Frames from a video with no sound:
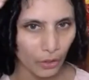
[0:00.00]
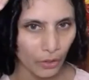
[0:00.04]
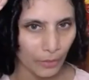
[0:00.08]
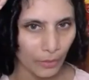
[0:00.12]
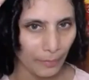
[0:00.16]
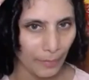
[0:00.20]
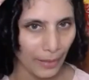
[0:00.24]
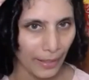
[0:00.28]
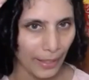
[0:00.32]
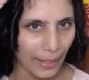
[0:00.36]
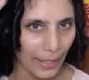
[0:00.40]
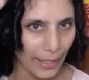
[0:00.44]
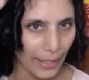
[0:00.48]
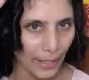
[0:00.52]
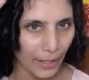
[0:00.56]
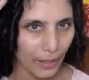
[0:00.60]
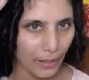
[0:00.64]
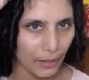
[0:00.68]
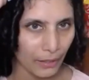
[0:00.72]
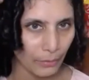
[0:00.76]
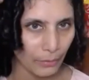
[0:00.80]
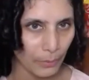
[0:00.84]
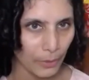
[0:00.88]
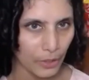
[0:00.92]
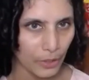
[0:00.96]
on my
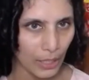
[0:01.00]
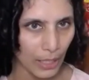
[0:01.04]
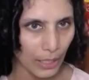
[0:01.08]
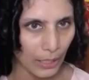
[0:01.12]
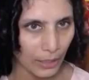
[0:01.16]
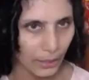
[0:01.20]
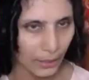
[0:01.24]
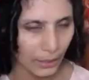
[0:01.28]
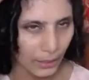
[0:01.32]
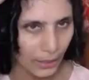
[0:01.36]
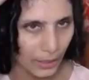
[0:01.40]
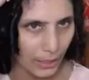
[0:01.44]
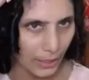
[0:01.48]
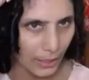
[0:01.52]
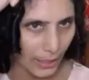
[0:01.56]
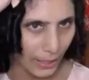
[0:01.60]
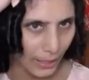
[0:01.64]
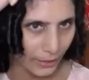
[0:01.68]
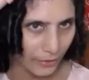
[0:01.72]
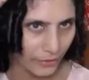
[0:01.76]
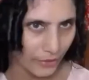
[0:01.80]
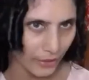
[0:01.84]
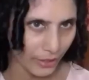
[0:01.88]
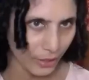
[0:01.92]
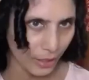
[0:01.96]
hair, which had like little
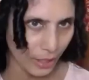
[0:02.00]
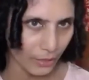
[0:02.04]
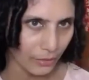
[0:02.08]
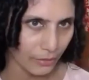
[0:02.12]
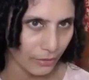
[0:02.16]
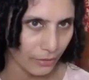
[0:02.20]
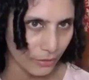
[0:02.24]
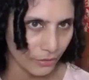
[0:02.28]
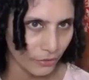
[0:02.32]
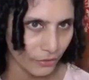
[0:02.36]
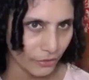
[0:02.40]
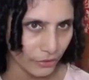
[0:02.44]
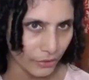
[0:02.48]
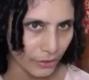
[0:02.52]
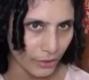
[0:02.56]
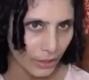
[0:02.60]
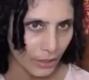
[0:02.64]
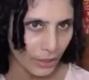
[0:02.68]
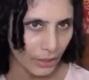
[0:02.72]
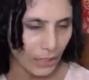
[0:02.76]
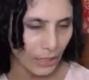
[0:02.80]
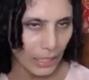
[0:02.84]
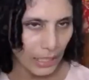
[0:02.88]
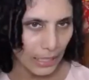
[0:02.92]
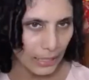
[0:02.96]
electric currents.
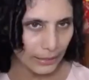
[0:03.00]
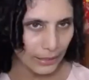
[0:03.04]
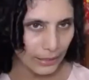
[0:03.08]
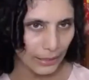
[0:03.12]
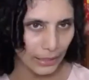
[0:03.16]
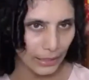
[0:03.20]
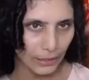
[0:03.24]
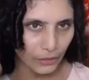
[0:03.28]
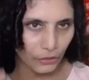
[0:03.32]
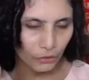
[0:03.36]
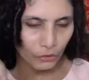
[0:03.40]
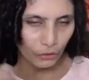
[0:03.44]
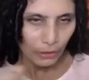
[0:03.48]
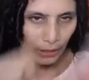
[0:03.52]
I think it's to